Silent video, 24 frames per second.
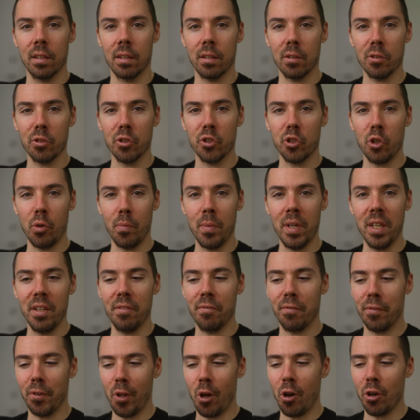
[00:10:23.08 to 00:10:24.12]
There's so many
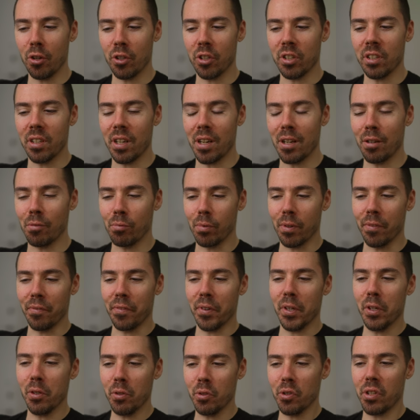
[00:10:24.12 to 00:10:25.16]
vlog-style
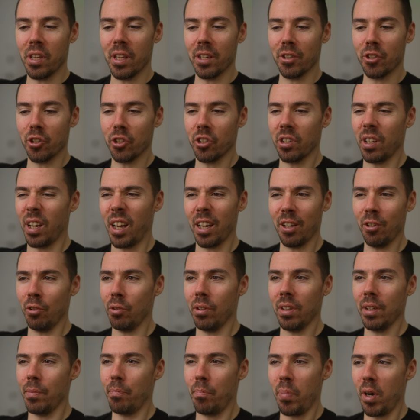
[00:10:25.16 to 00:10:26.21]
reviews that just,
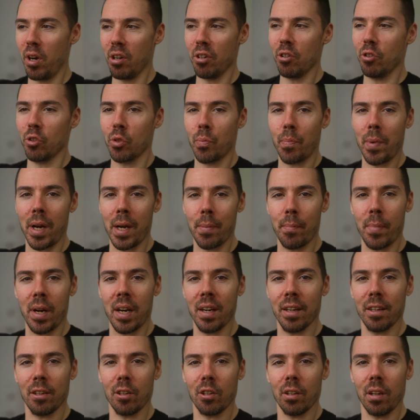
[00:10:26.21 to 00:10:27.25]
it boggles my
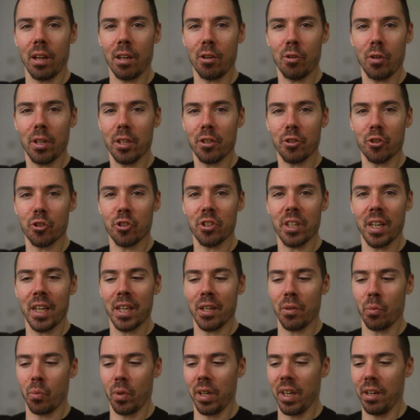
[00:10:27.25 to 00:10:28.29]
mind. I don't understand
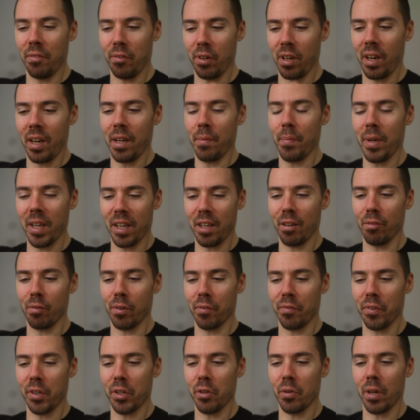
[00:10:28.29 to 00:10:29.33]
it. Whenever I make a
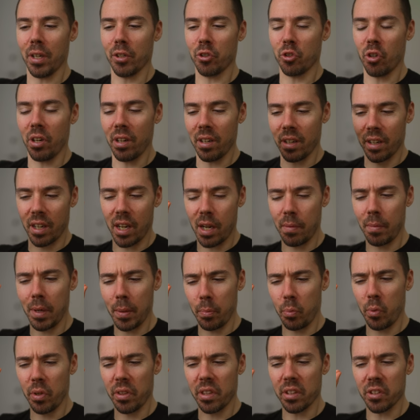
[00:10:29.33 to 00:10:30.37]
review, I try to come
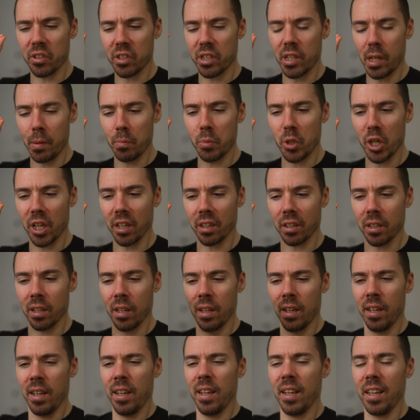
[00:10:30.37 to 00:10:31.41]
up with a subject,
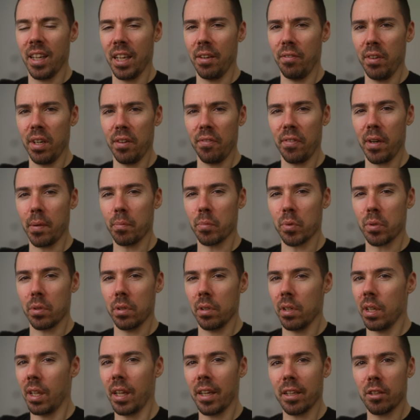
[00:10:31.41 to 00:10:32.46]
even if I'm,
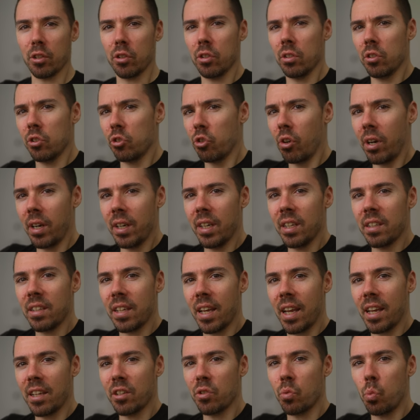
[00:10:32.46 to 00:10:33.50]
like, trying to
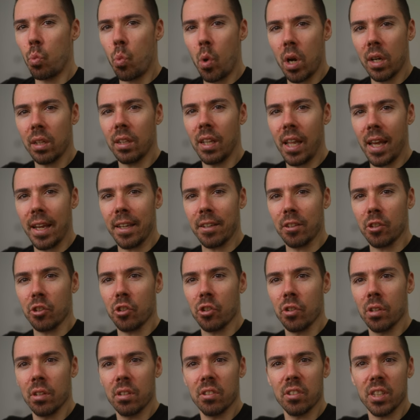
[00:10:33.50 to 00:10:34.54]
test one
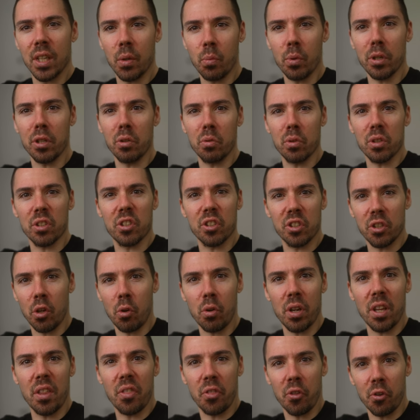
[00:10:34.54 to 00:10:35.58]
lens. Say we're doing
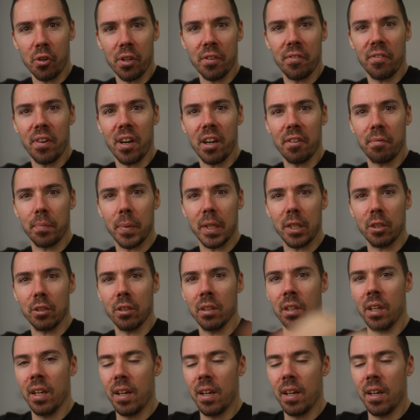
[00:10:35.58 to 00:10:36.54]
Sony 35mm.